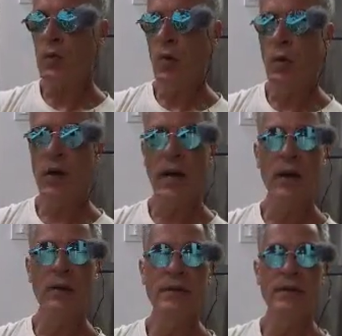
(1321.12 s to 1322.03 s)
work, I
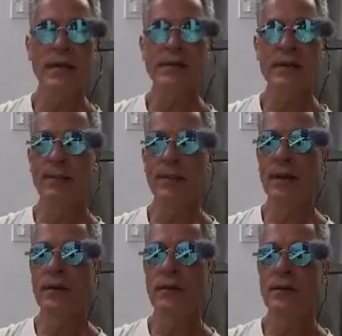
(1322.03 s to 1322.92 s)
always had
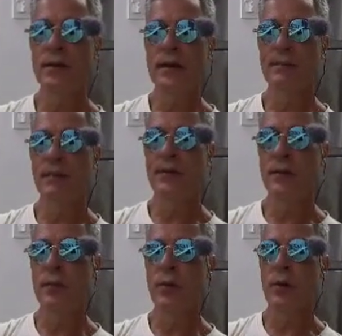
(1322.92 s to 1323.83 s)
something to keep my
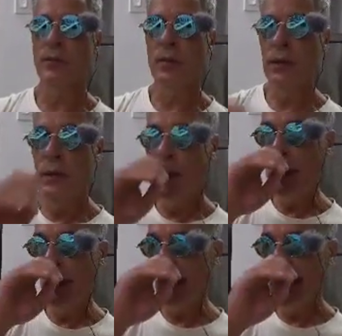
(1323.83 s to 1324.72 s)
food warm.
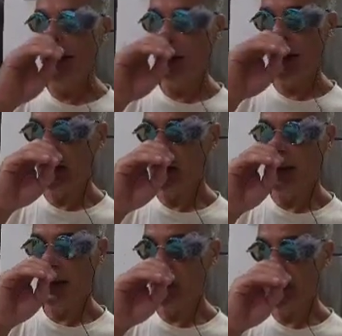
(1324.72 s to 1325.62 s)

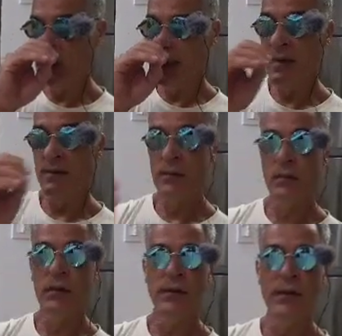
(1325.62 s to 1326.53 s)
I used to have a
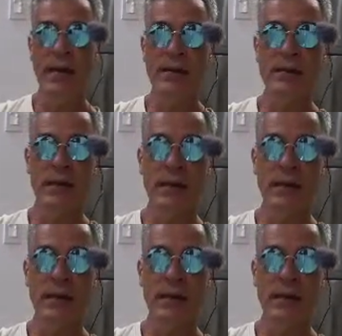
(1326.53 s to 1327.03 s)
real nice